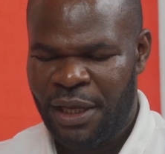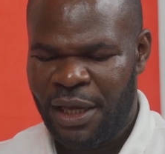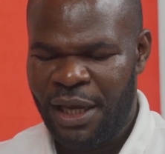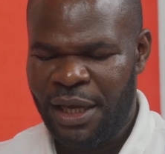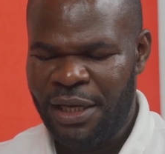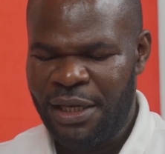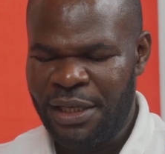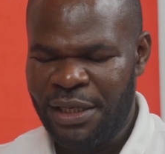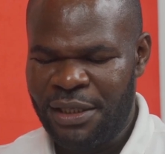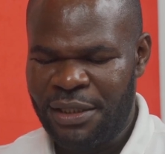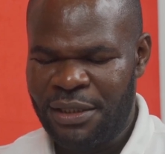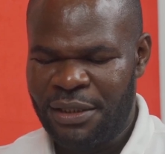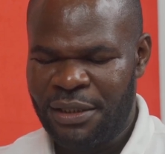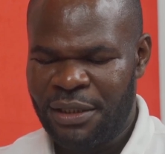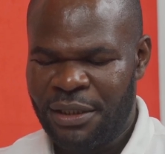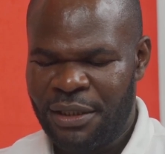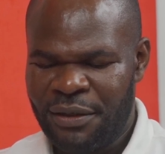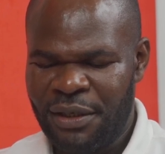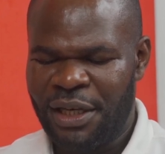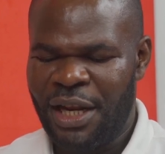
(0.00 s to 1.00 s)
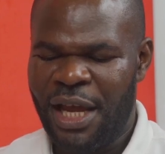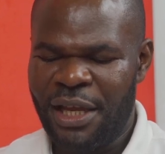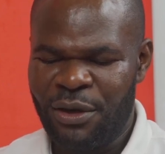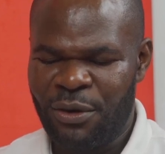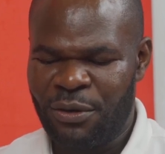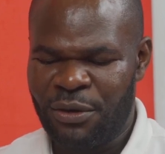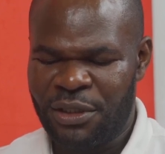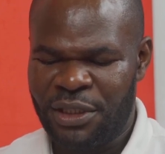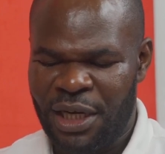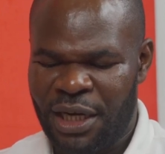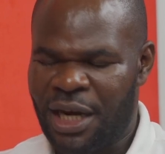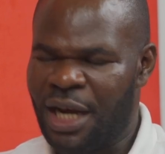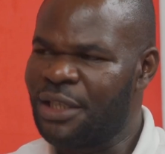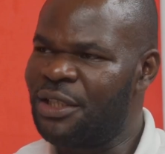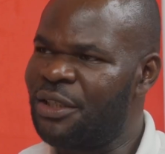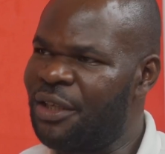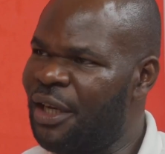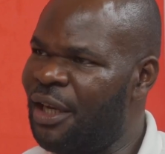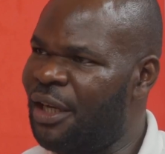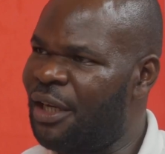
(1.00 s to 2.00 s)
And he's relying on
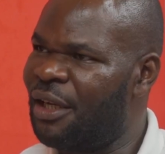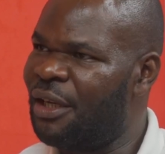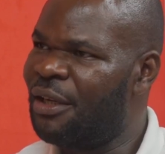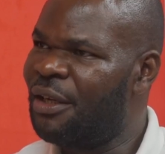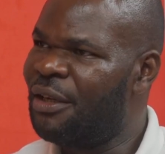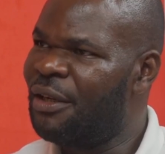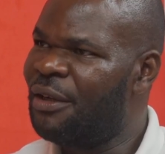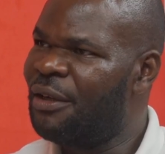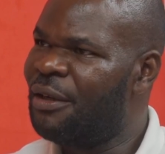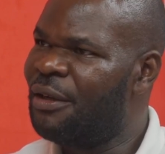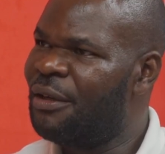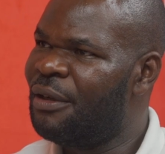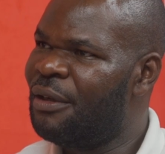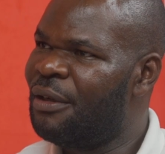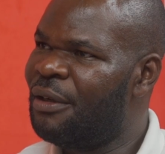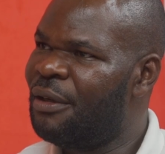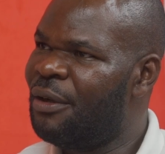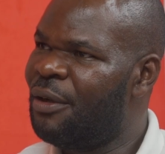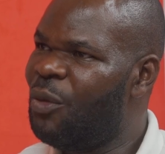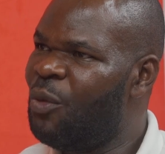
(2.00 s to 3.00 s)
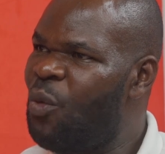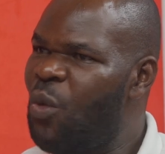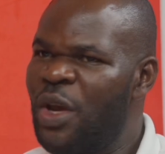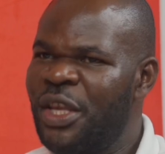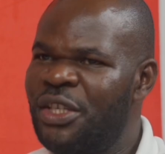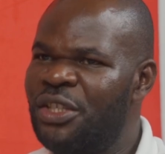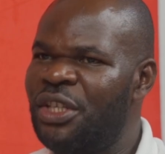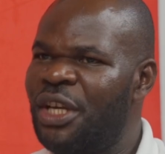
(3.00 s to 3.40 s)
Nyakach rain, which